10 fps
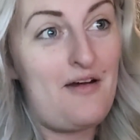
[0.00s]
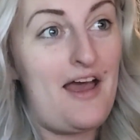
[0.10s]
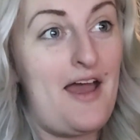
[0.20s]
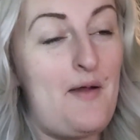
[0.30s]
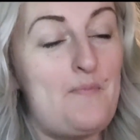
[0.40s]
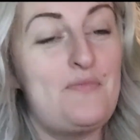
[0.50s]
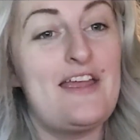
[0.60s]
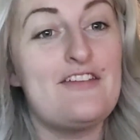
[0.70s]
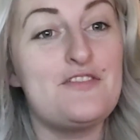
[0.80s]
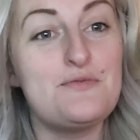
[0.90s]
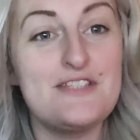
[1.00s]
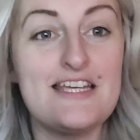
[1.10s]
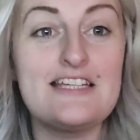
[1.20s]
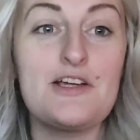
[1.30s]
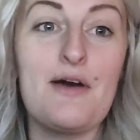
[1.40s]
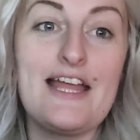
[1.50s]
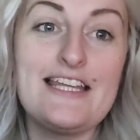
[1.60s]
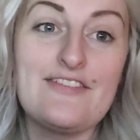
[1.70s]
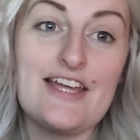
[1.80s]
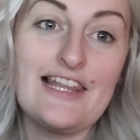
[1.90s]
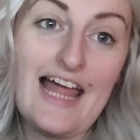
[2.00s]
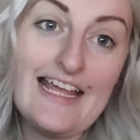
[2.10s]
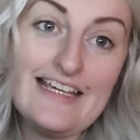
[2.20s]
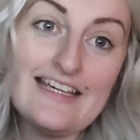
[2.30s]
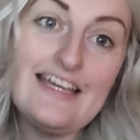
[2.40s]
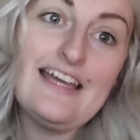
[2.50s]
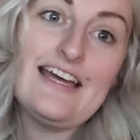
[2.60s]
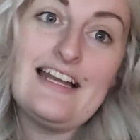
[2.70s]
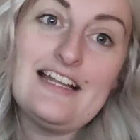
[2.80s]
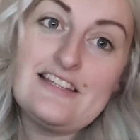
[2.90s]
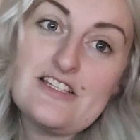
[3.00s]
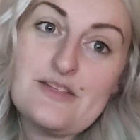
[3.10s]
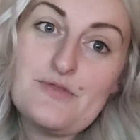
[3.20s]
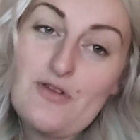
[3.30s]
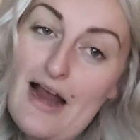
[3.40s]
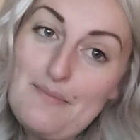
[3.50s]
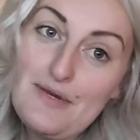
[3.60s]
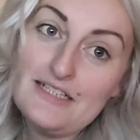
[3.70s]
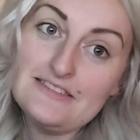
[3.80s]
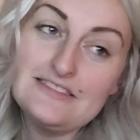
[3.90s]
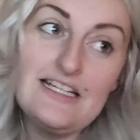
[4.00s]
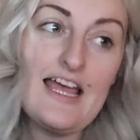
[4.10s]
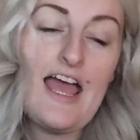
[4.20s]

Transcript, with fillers: Um, if you did, go ahead and give it a like and hit the subscribe button